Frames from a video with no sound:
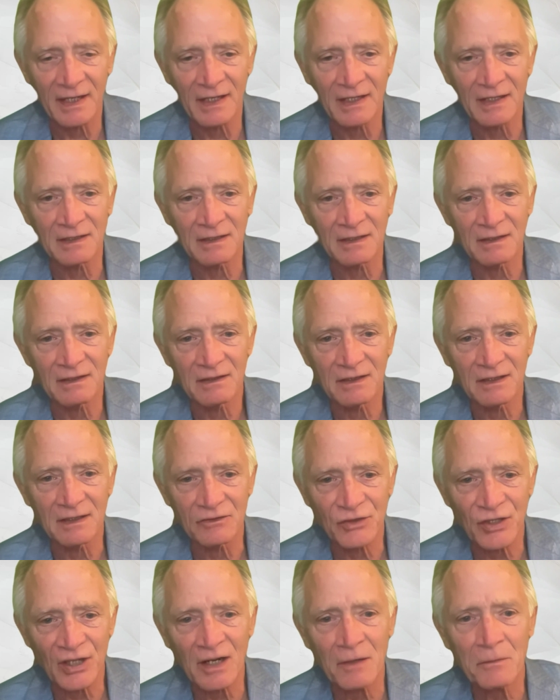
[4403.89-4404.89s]
and the
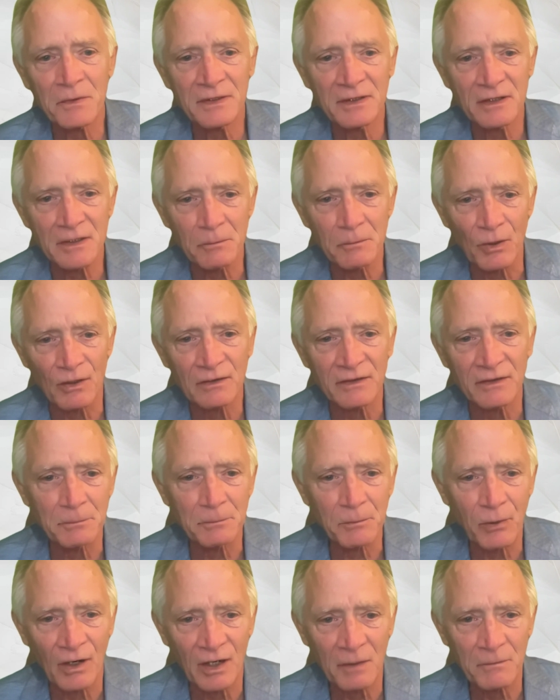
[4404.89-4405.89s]
chairman of the Berkeley
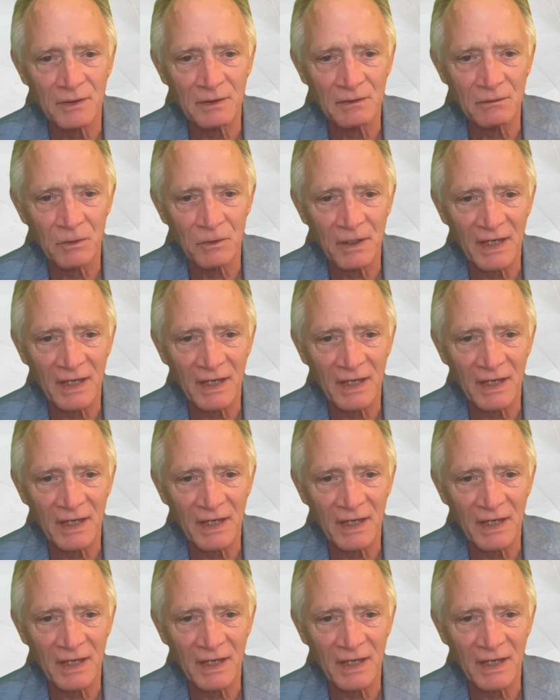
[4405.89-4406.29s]
department